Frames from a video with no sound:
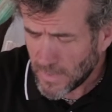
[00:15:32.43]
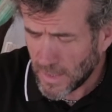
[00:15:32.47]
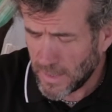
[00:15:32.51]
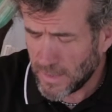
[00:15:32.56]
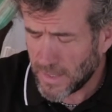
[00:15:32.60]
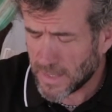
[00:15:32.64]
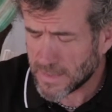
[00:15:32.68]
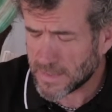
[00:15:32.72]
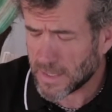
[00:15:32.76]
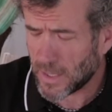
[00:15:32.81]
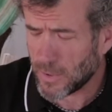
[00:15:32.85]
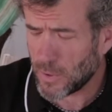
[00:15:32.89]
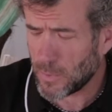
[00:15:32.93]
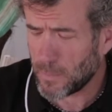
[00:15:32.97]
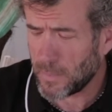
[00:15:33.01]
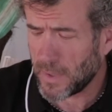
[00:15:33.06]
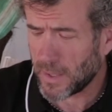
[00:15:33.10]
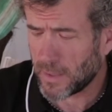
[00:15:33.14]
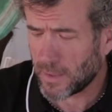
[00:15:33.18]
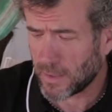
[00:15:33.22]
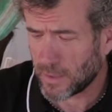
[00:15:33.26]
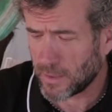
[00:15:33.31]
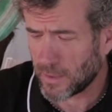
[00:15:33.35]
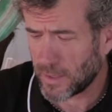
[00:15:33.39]
and that's how you
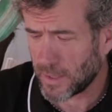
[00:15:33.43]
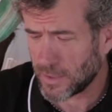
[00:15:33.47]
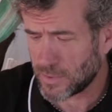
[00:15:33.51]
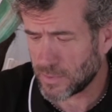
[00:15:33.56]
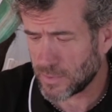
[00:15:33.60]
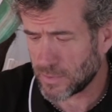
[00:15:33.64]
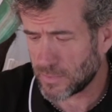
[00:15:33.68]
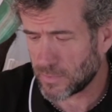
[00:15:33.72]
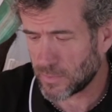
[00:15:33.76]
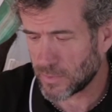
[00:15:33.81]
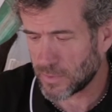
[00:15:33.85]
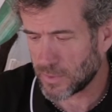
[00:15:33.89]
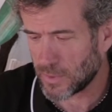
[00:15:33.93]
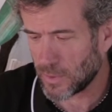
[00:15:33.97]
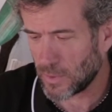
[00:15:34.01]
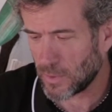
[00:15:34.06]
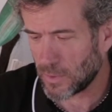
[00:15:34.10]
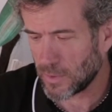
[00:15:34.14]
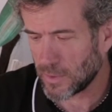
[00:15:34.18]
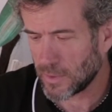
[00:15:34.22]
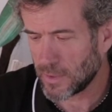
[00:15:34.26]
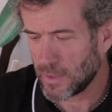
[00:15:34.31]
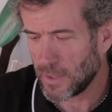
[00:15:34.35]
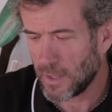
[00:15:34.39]
make the connections for
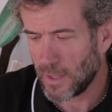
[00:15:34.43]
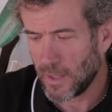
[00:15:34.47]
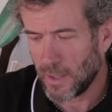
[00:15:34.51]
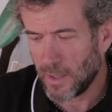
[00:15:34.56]
solar.